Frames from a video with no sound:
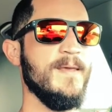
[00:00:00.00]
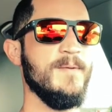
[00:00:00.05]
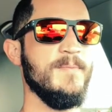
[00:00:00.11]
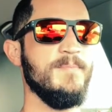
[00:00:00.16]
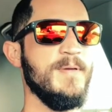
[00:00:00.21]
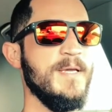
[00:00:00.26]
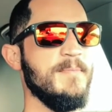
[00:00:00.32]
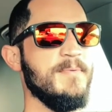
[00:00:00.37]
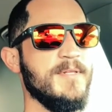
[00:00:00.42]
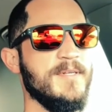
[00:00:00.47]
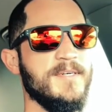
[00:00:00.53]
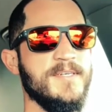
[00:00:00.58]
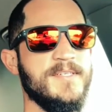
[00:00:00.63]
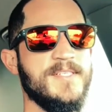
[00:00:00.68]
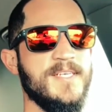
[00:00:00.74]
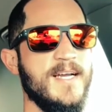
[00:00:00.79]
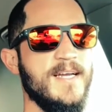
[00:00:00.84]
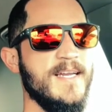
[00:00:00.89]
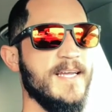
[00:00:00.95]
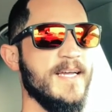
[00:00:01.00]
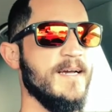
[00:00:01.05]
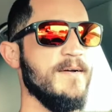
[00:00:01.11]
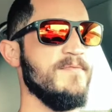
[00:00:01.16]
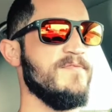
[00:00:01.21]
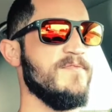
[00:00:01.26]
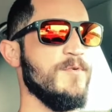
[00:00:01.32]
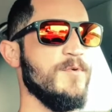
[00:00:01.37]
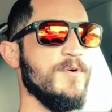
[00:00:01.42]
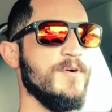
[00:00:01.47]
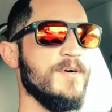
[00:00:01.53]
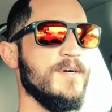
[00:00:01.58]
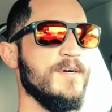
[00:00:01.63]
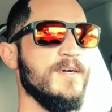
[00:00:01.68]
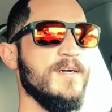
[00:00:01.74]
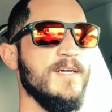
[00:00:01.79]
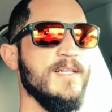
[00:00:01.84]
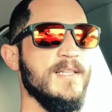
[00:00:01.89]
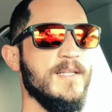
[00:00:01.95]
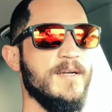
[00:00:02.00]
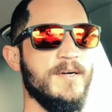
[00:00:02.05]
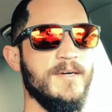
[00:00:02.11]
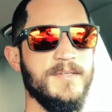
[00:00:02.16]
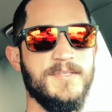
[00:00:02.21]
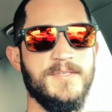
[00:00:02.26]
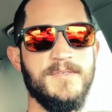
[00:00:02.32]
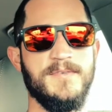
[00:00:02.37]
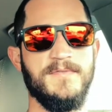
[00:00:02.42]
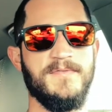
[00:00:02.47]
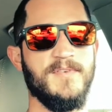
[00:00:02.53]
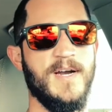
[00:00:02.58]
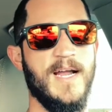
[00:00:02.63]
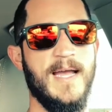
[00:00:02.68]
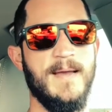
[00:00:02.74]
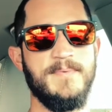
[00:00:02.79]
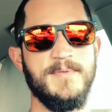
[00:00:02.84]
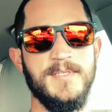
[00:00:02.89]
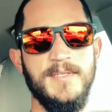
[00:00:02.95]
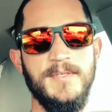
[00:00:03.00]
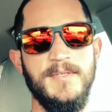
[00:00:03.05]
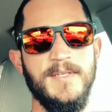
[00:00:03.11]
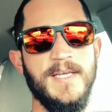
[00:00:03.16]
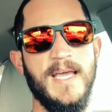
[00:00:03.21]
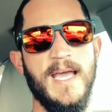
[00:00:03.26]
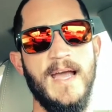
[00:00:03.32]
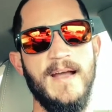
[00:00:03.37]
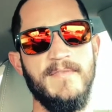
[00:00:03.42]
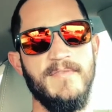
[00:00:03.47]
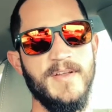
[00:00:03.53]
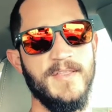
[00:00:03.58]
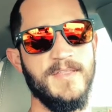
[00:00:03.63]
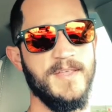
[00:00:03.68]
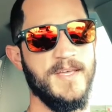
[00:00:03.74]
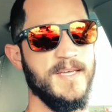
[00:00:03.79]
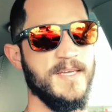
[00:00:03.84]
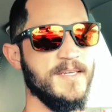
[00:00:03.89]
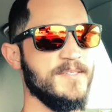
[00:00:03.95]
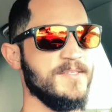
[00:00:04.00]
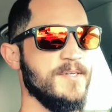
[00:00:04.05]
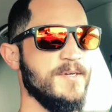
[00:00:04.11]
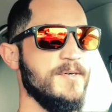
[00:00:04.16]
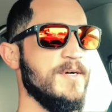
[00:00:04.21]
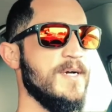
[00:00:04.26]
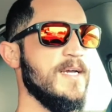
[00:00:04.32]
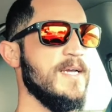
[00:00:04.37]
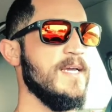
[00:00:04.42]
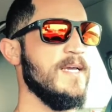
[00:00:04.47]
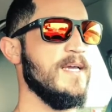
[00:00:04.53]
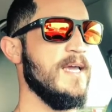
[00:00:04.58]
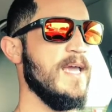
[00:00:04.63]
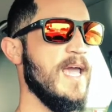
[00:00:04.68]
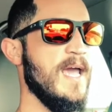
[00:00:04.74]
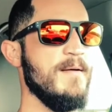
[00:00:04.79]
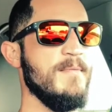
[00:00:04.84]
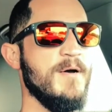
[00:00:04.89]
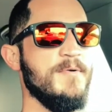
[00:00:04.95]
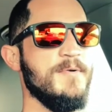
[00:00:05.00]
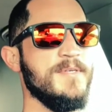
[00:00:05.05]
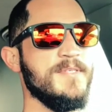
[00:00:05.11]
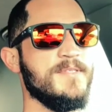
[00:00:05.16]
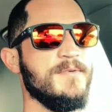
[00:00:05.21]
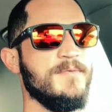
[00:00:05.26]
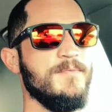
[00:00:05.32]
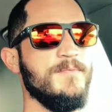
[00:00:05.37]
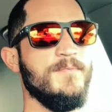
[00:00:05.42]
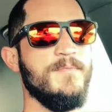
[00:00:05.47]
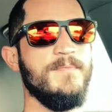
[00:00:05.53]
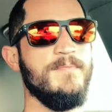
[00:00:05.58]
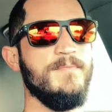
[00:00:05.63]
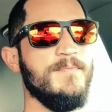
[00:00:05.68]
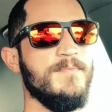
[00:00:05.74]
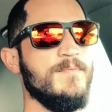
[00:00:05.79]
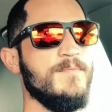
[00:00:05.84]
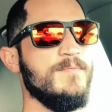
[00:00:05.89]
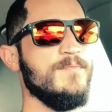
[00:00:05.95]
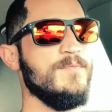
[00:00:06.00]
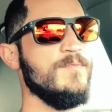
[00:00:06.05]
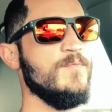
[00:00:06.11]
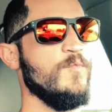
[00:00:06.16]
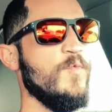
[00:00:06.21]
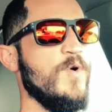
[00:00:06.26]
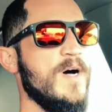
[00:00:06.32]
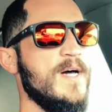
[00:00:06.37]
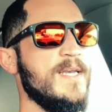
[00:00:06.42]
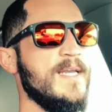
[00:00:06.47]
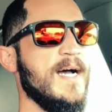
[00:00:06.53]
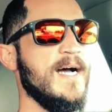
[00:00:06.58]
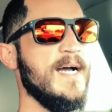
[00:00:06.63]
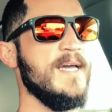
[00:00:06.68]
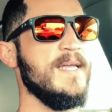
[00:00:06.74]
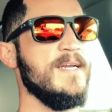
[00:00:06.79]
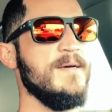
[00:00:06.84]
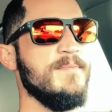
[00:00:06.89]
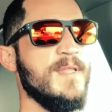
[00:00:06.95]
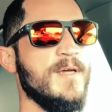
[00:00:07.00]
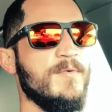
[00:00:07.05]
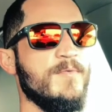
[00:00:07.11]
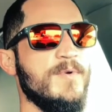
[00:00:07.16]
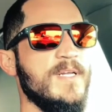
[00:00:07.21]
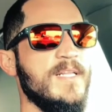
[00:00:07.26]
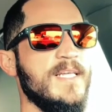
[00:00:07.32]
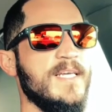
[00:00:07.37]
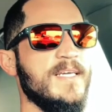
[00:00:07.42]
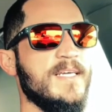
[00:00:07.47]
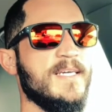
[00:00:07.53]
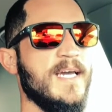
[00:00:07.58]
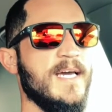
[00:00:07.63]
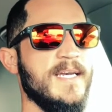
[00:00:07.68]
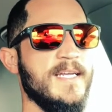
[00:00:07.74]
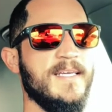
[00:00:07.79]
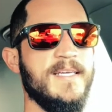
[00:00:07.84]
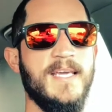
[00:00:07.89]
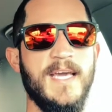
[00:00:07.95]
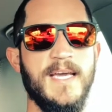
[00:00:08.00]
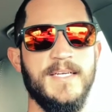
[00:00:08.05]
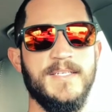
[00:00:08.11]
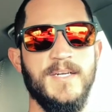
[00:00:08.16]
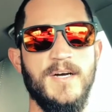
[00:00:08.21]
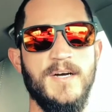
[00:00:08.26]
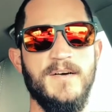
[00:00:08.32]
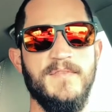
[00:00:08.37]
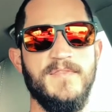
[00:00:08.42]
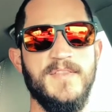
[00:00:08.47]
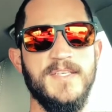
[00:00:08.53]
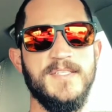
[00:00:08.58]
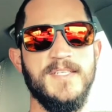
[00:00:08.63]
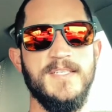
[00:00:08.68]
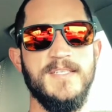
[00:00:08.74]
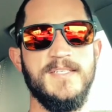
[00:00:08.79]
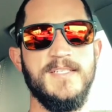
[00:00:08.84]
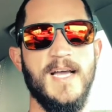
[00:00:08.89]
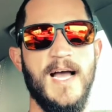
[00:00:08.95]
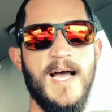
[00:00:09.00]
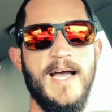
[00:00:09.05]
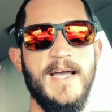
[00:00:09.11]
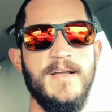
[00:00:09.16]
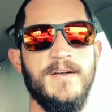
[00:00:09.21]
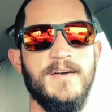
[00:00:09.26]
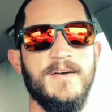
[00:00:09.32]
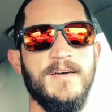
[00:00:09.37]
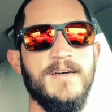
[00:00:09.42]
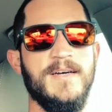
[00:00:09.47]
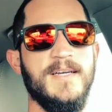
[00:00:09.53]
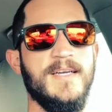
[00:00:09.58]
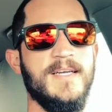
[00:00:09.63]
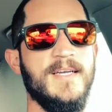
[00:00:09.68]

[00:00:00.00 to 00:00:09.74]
People are signing up for alerts for absolutely everything. So ammo is the one item that really kind of kicked off this entire